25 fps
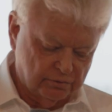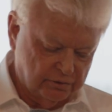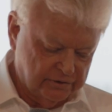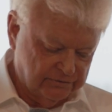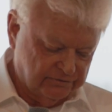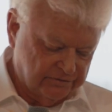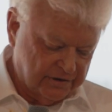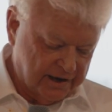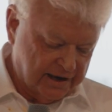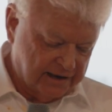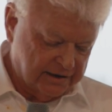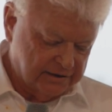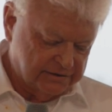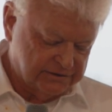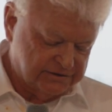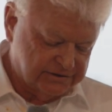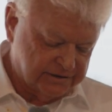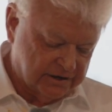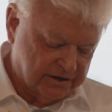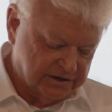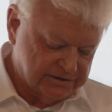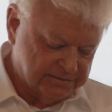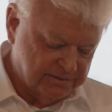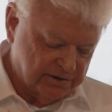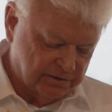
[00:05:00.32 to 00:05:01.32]
that we've done and
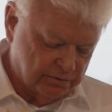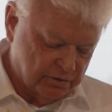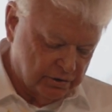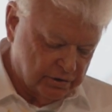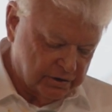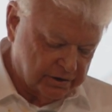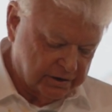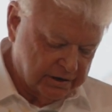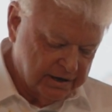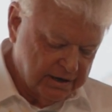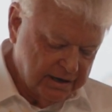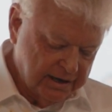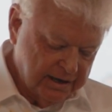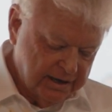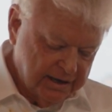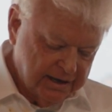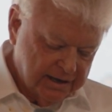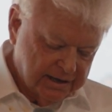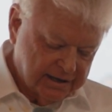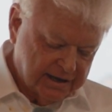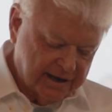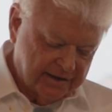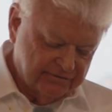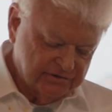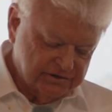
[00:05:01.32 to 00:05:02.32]
seismic work,
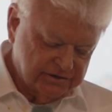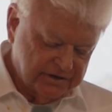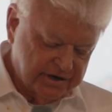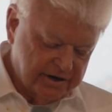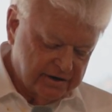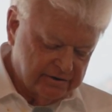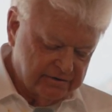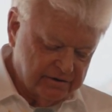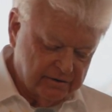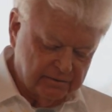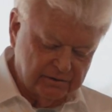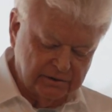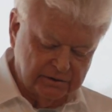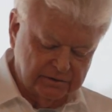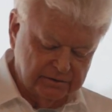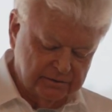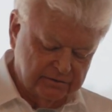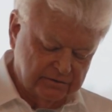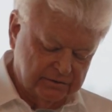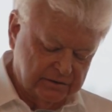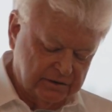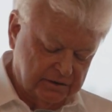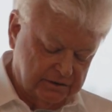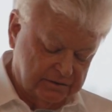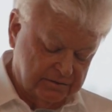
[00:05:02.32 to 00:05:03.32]
covers an area,
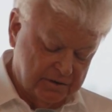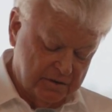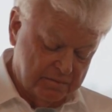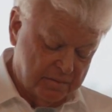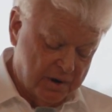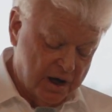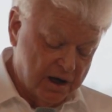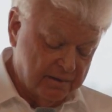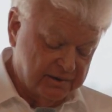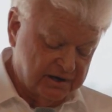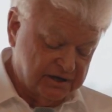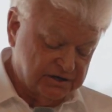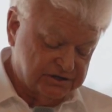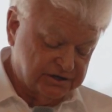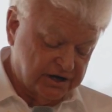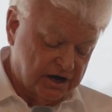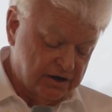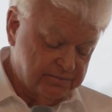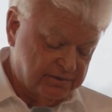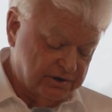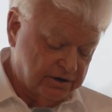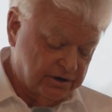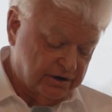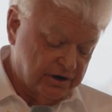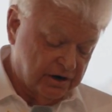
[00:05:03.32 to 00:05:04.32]
at the moment it's
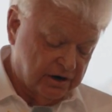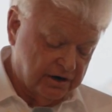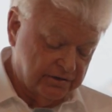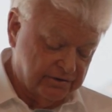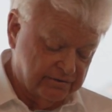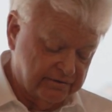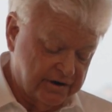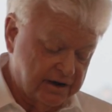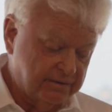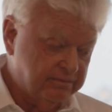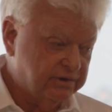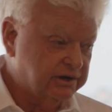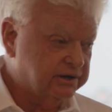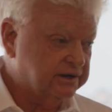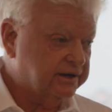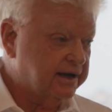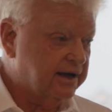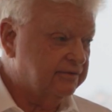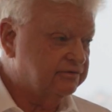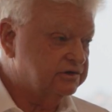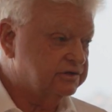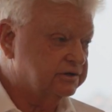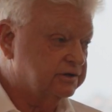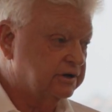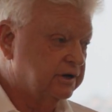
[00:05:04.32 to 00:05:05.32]
open at either end, but it
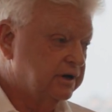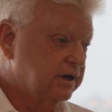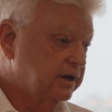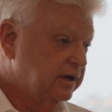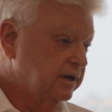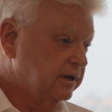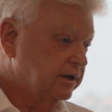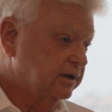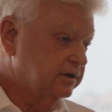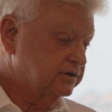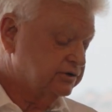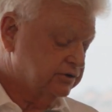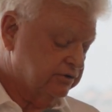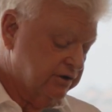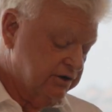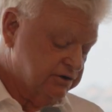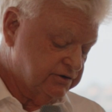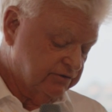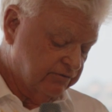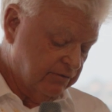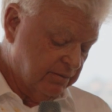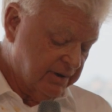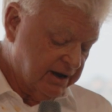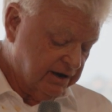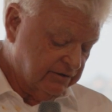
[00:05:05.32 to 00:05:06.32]
covers a
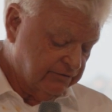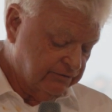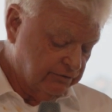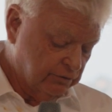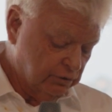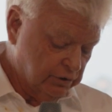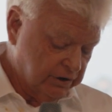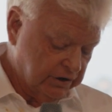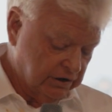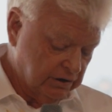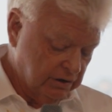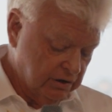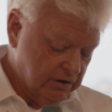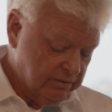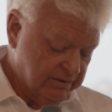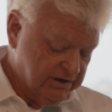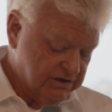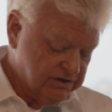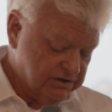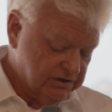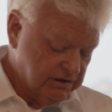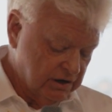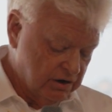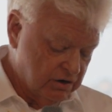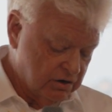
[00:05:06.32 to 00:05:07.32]
stretch of about 40
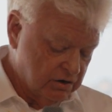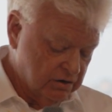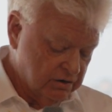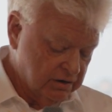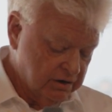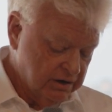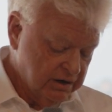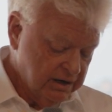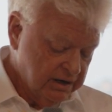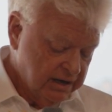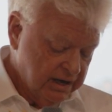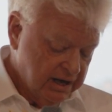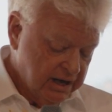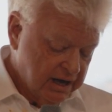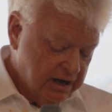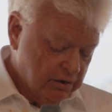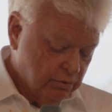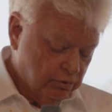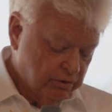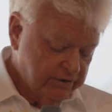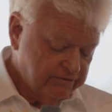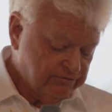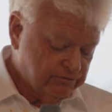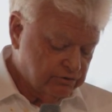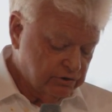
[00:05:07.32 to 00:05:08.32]
kilometres long.
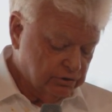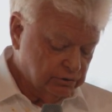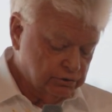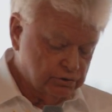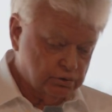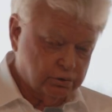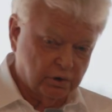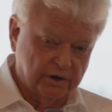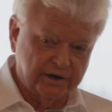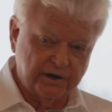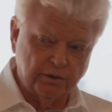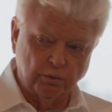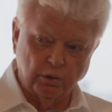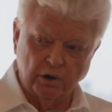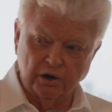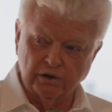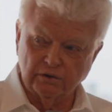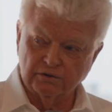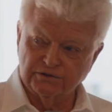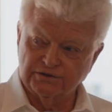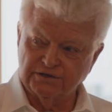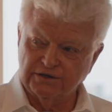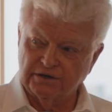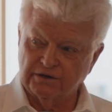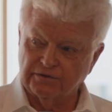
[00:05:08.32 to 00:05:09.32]
We've drilled 20
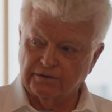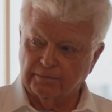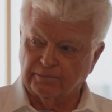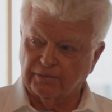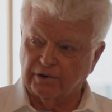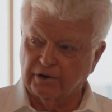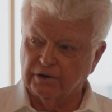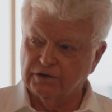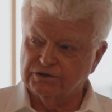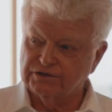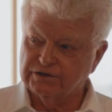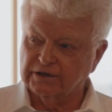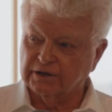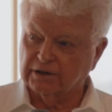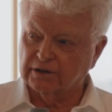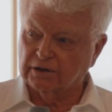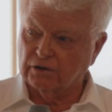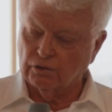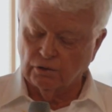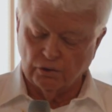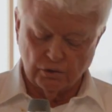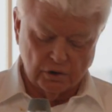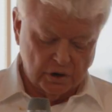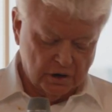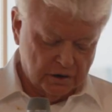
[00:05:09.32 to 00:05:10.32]
wells into the project,
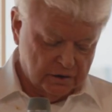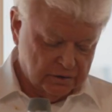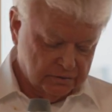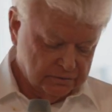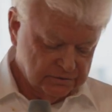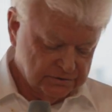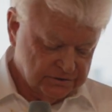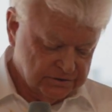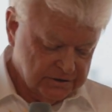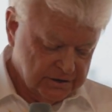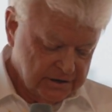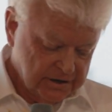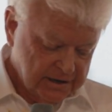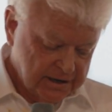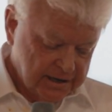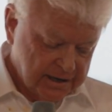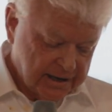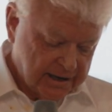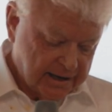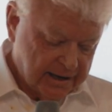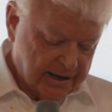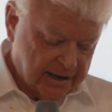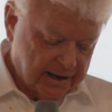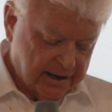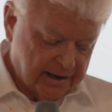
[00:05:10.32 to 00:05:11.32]
core holes,
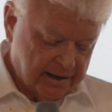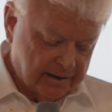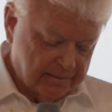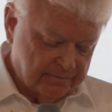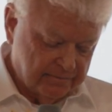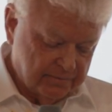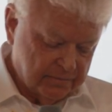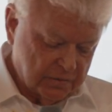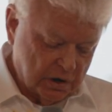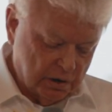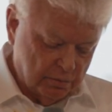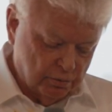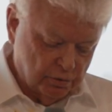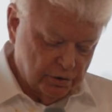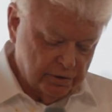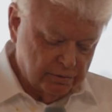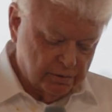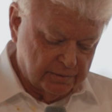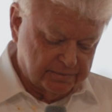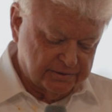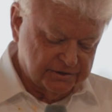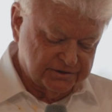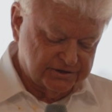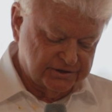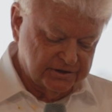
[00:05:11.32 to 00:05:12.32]
and we
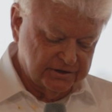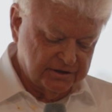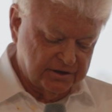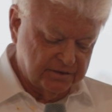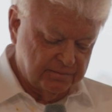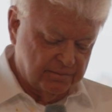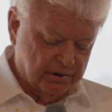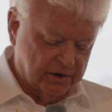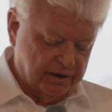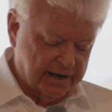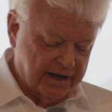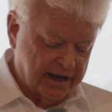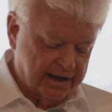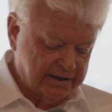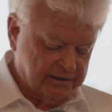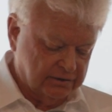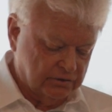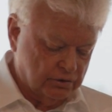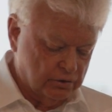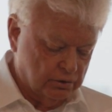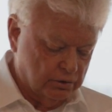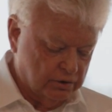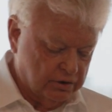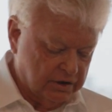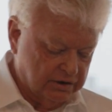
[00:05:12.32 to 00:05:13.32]
were preceded by
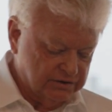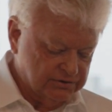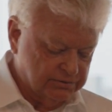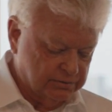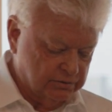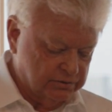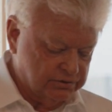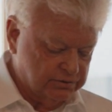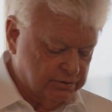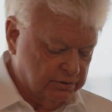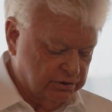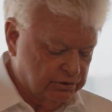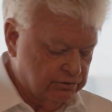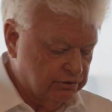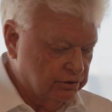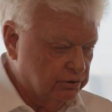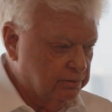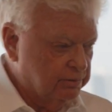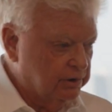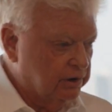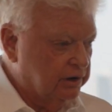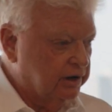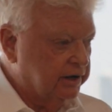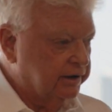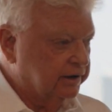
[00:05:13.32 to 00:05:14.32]
8 core holes which were
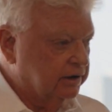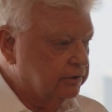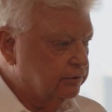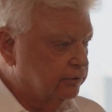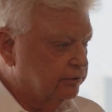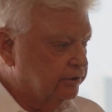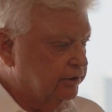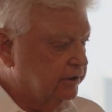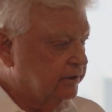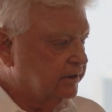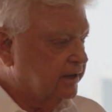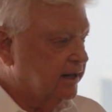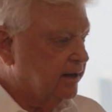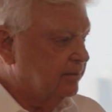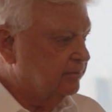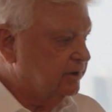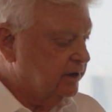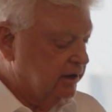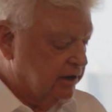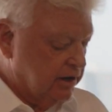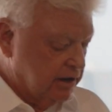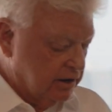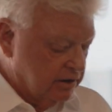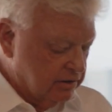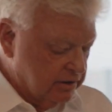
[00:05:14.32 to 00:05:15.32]
drilled by a Korean
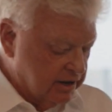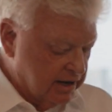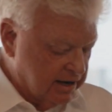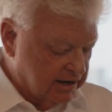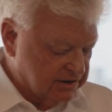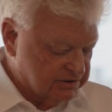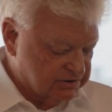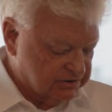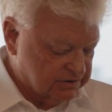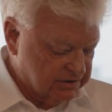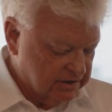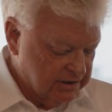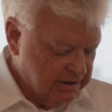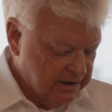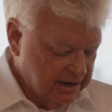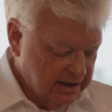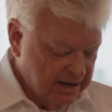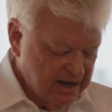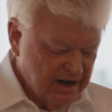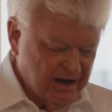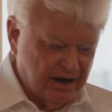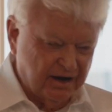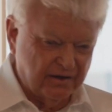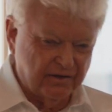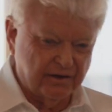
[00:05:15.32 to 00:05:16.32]
company, KOGAS.
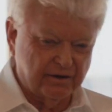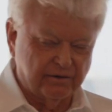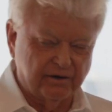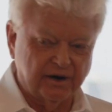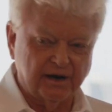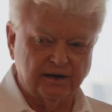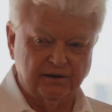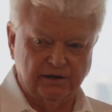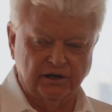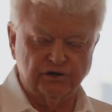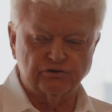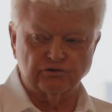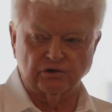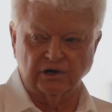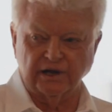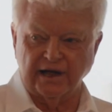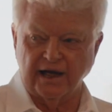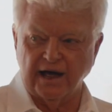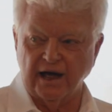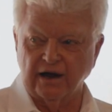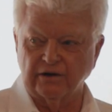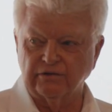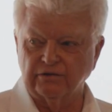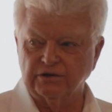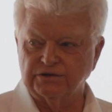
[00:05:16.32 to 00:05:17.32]
And there are literally
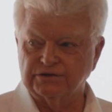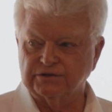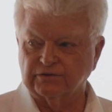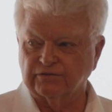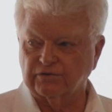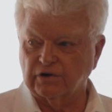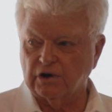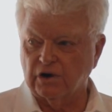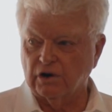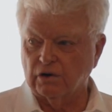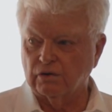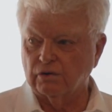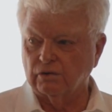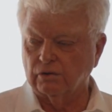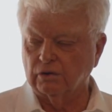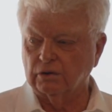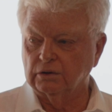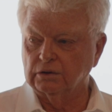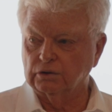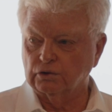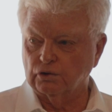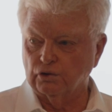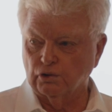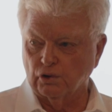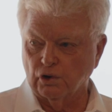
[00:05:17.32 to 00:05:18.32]
hundreds of coal
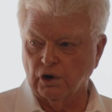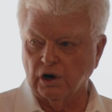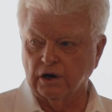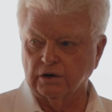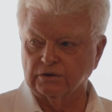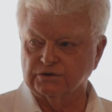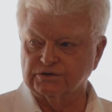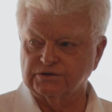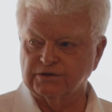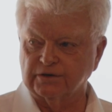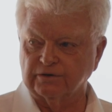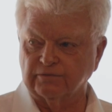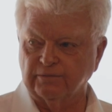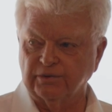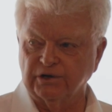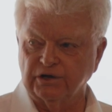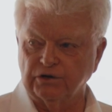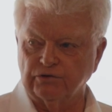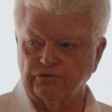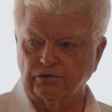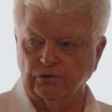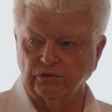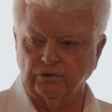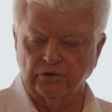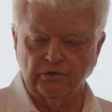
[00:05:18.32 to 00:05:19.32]
core holes that have
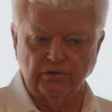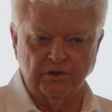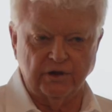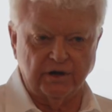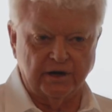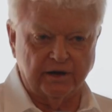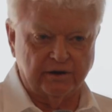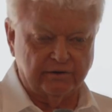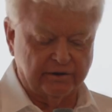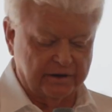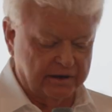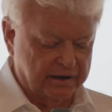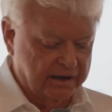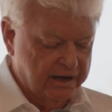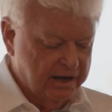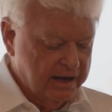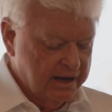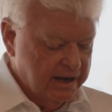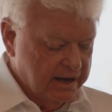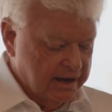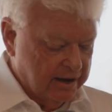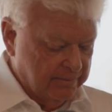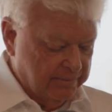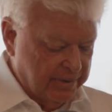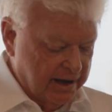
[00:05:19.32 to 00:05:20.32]
been drilled in the area
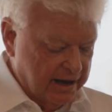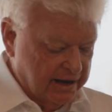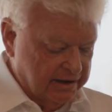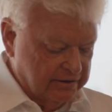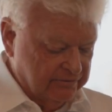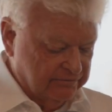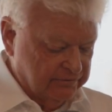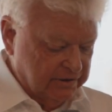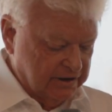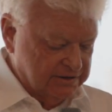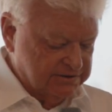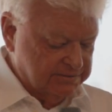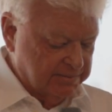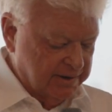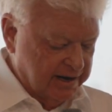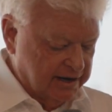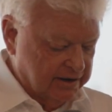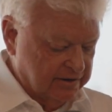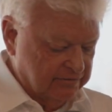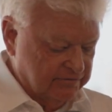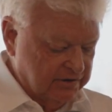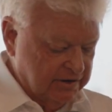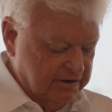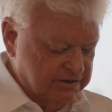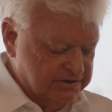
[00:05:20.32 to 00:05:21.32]
as
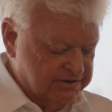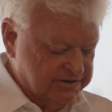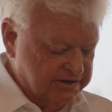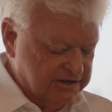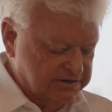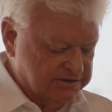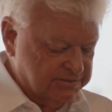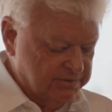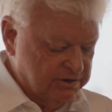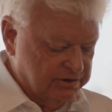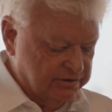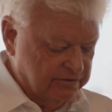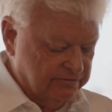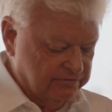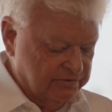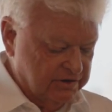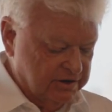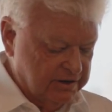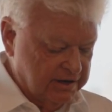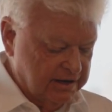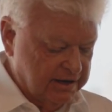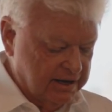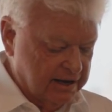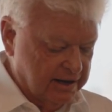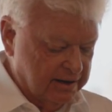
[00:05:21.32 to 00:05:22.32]
part of the assessment of
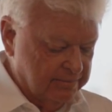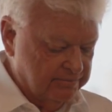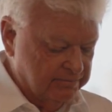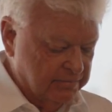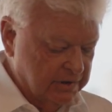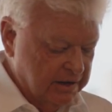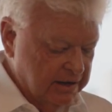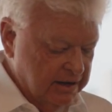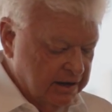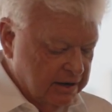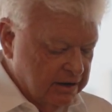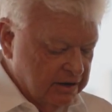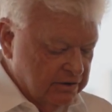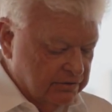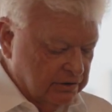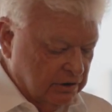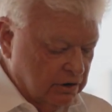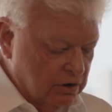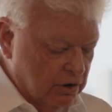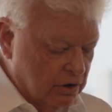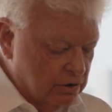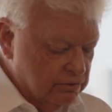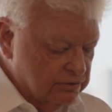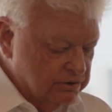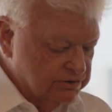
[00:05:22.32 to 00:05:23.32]
the
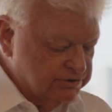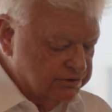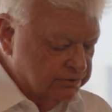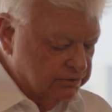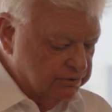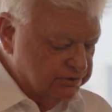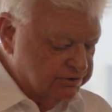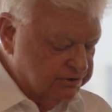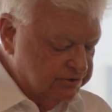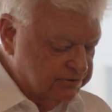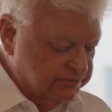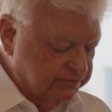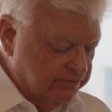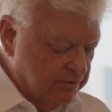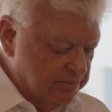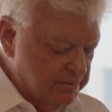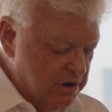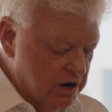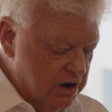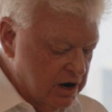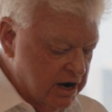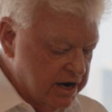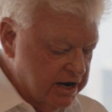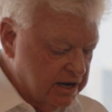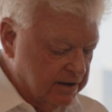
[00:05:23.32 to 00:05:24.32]
coal resources for
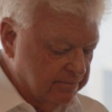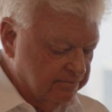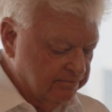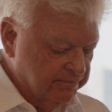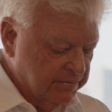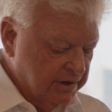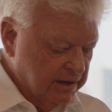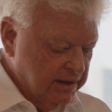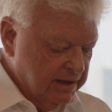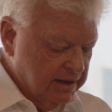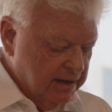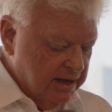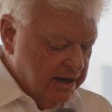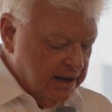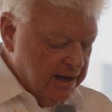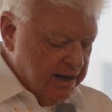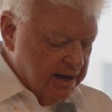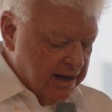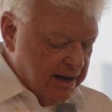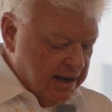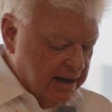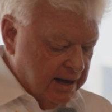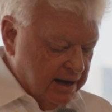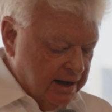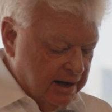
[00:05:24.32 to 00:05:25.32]
mining.
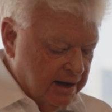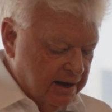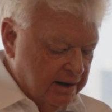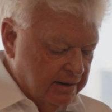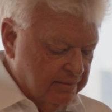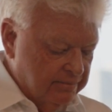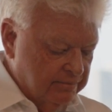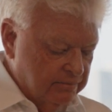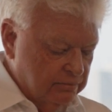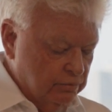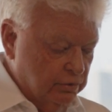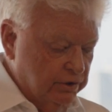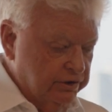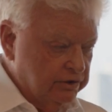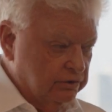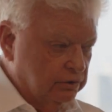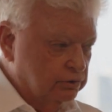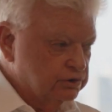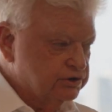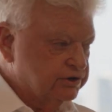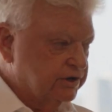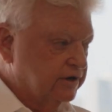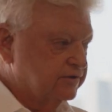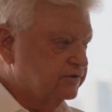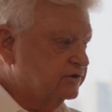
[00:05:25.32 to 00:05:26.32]
We
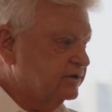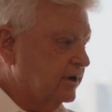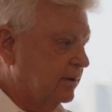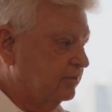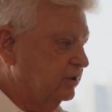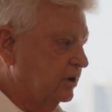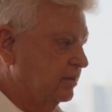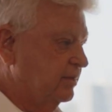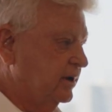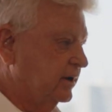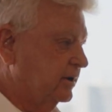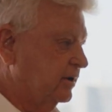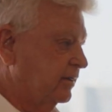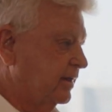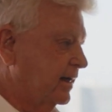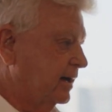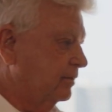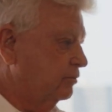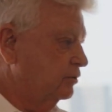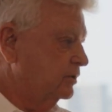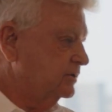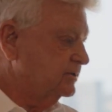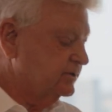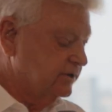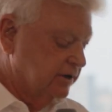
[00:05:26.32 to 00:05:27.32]
also supplemented
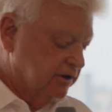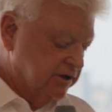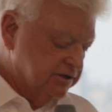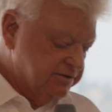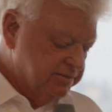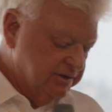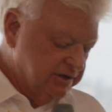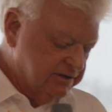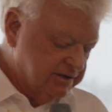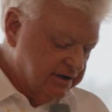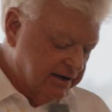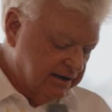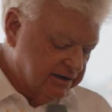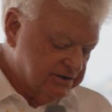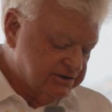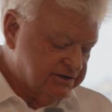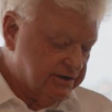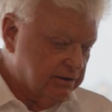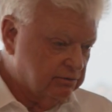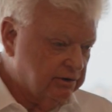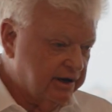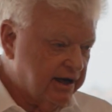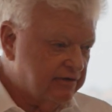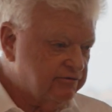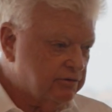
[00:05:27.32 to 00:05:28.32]
that with seismic data.
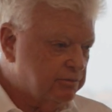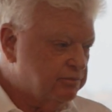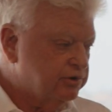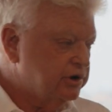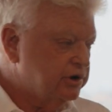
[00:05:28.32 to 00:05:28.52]
So we have a